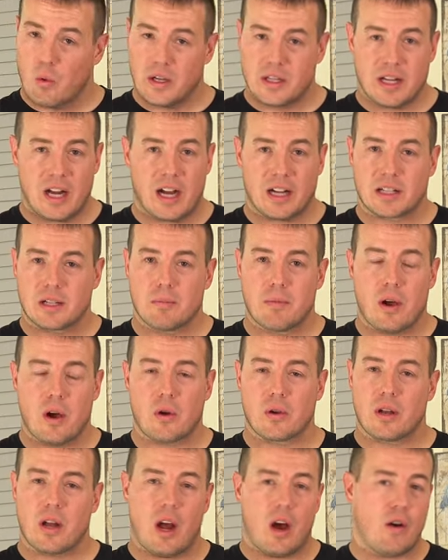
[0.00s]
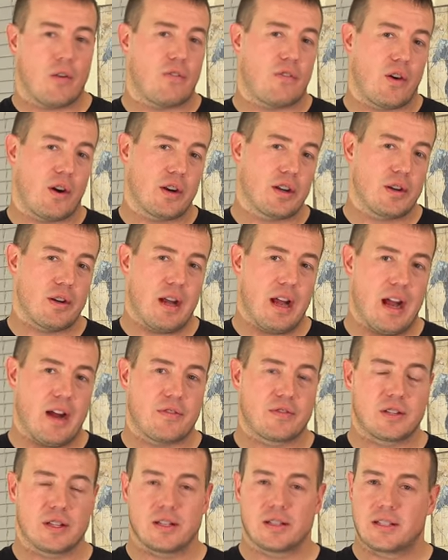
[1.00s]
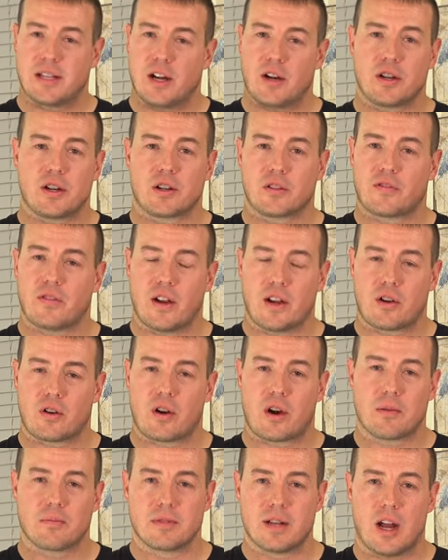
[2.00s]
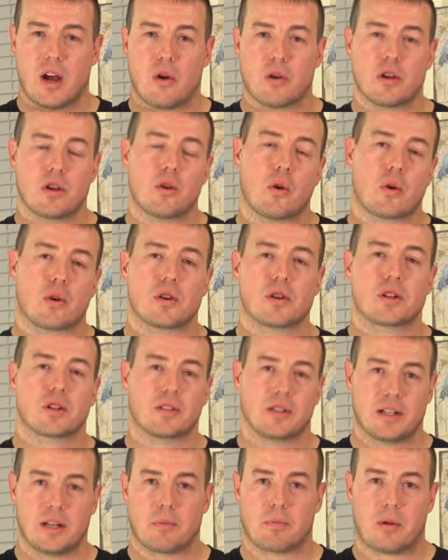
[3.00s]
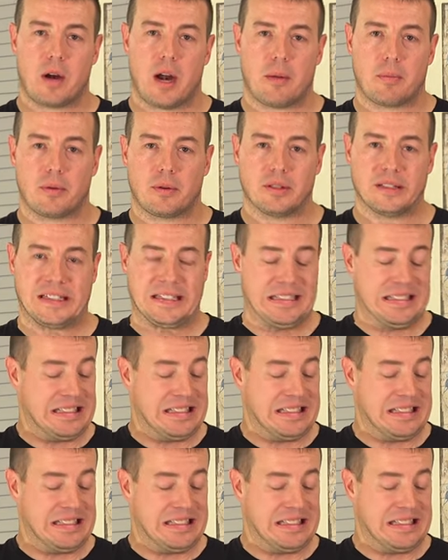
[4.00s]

We talked about how far do you have to tear your firearm down in order to clean it properly.